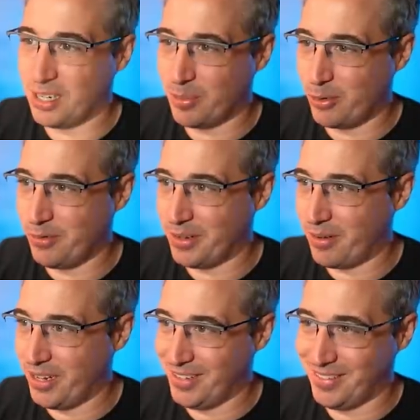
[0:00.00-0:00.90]
got to prove it,
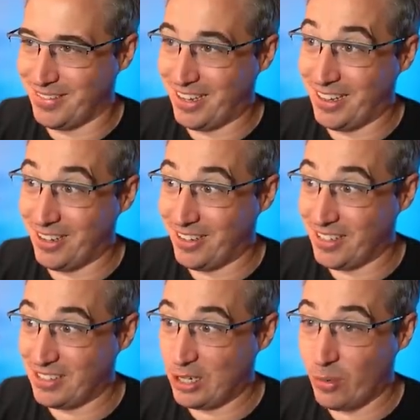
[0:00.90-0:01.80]
right? And there it
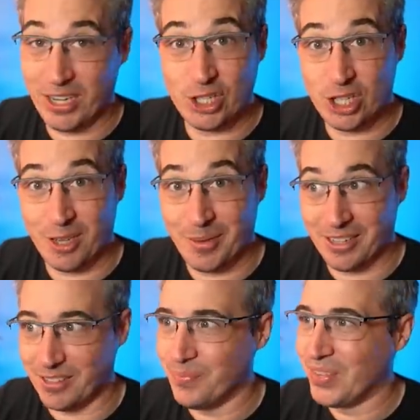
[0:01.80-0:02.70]
is. No
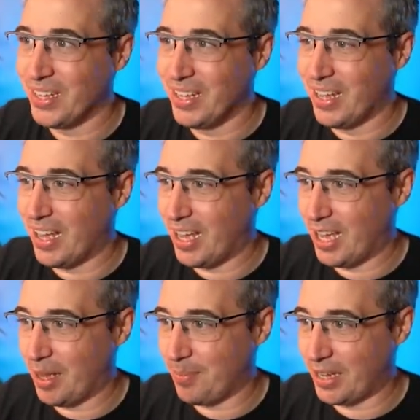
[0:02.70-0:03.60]
HTML.
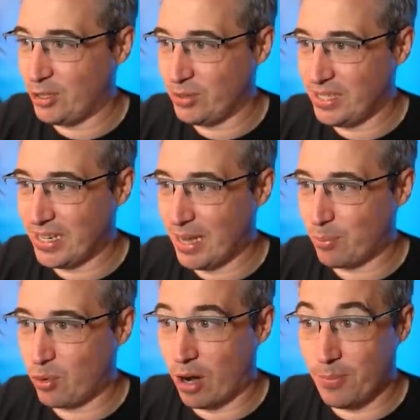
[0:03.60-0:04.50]
Um, I do see an
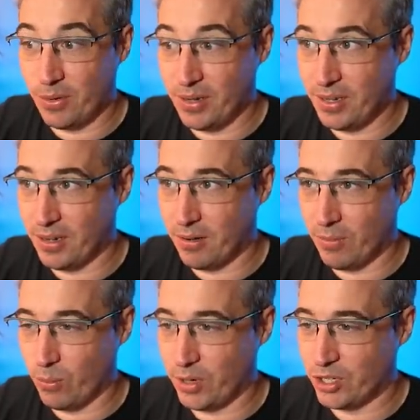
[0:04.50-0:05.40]
@property
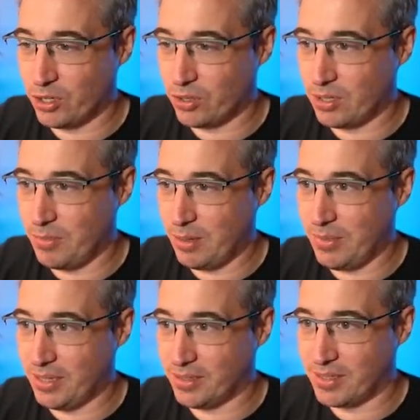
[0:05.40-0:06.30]
here, which to me
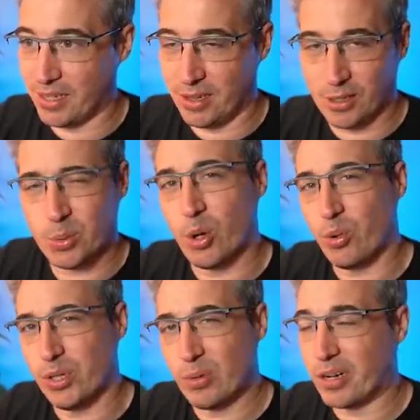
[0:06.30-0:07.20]
means that this would
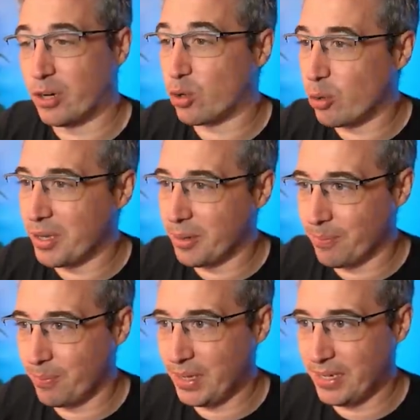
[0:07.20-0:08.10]
only work in
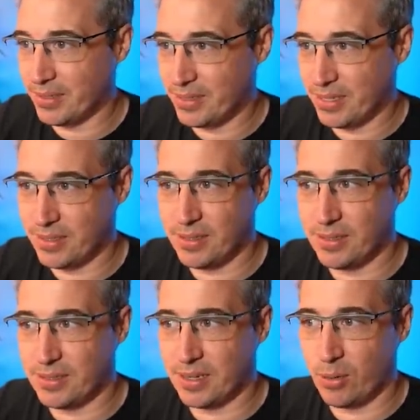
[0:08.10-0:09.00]
Chromium because this
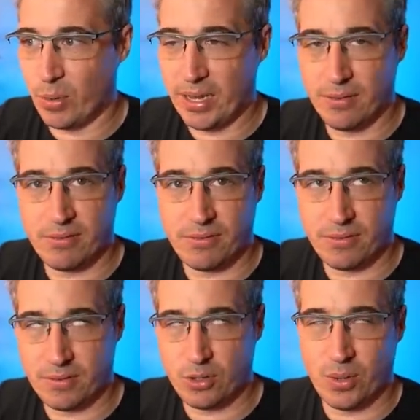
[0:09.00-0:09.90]
is a way of
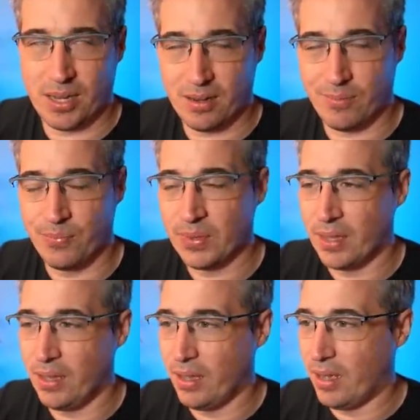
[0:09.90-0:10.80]
doing
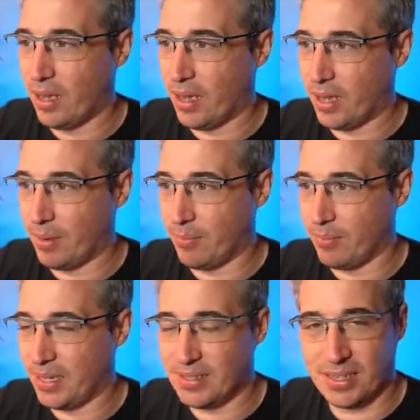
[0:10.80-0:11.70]
um,
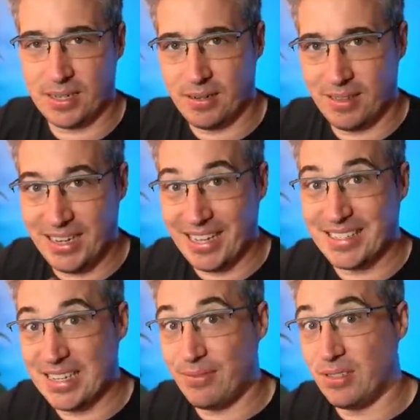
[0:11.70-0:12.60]
it's like a, the
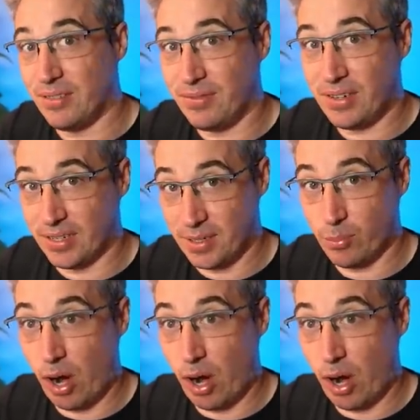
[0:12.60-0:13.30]
next level of custom